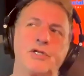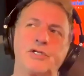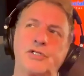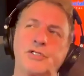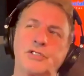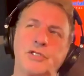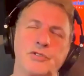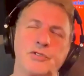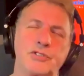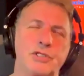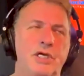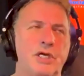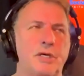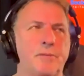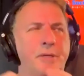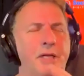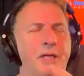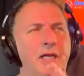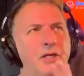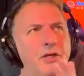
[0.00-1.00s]
just outside our
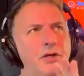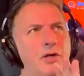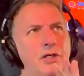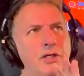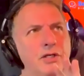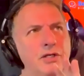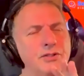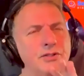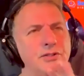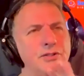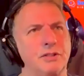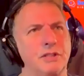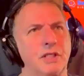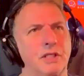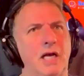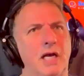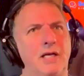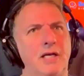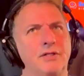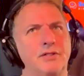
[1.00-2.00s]
backyard and there's this
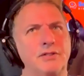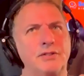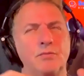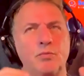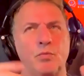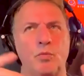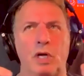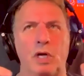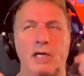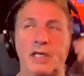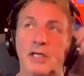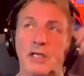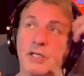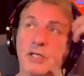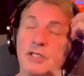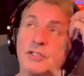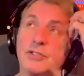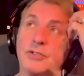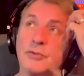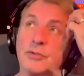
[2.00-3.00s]
guy that's walking
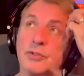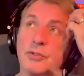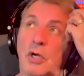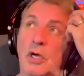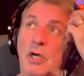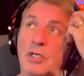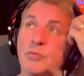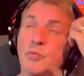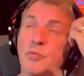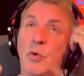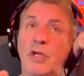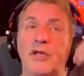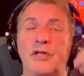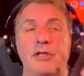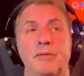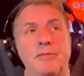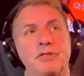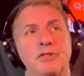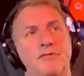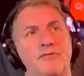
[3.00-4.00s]
these two dogs one of
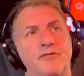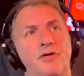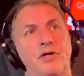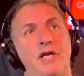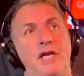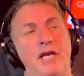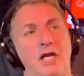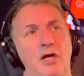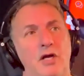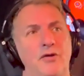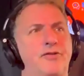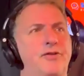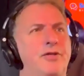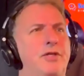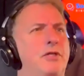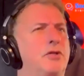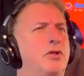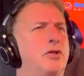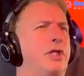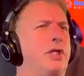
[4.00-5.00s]
them is a very
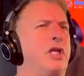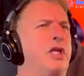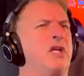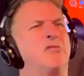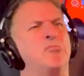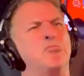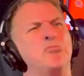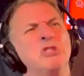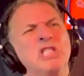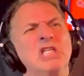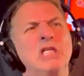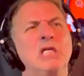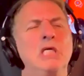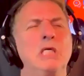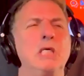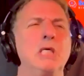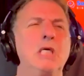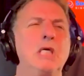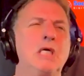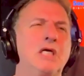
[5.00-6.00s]
healthy looking
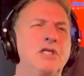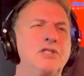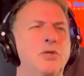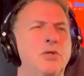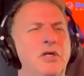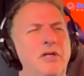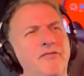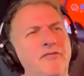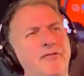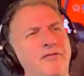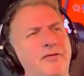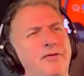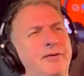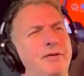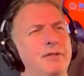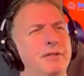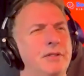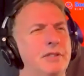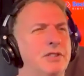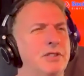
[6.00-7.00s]
sort of
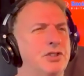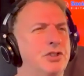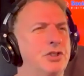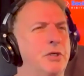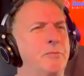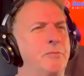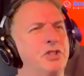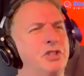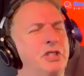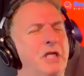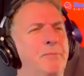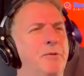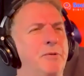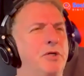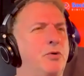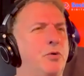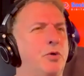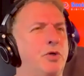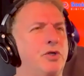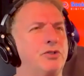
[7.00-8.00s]
uh, german
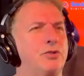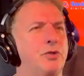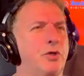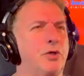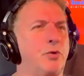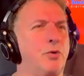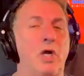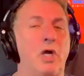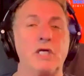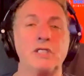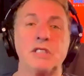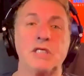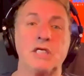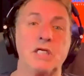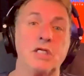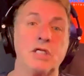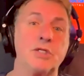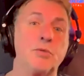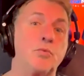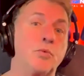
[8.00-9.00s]
shepherd sort of cross and the
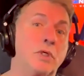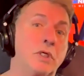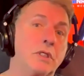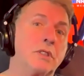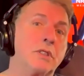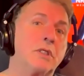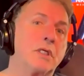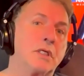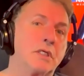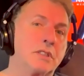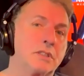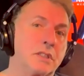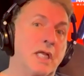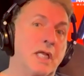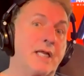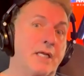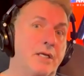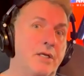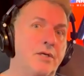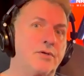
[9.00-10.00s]
other one is
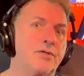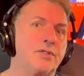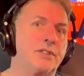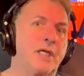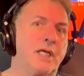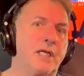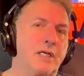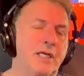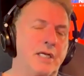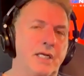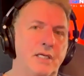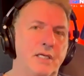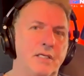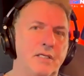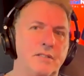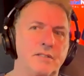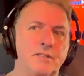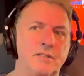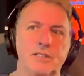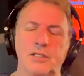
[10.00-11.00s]
like you say like
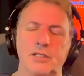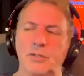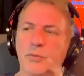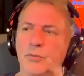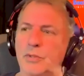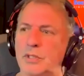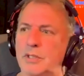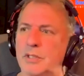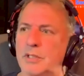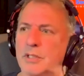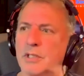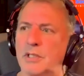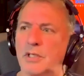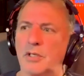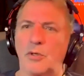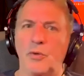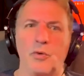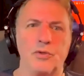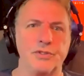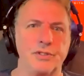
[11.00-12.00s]
a you know a, a
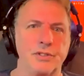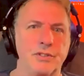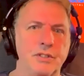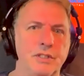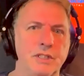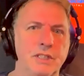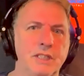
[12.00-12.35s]
golden